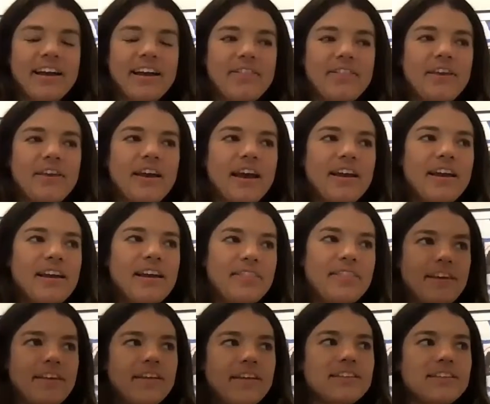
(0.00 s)
i think and i
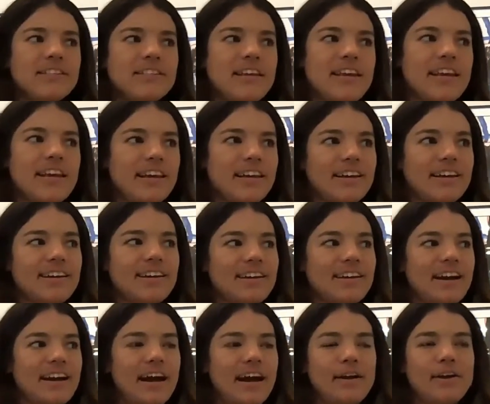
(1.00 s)
think that's like
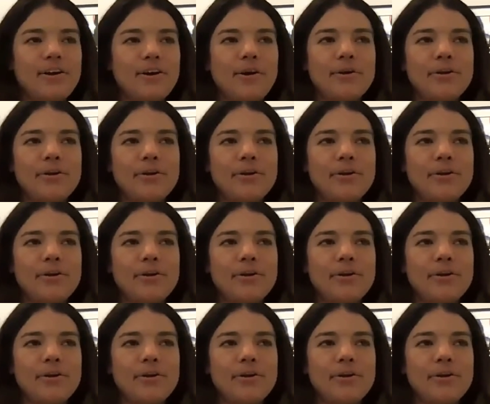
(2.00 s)
I don't know,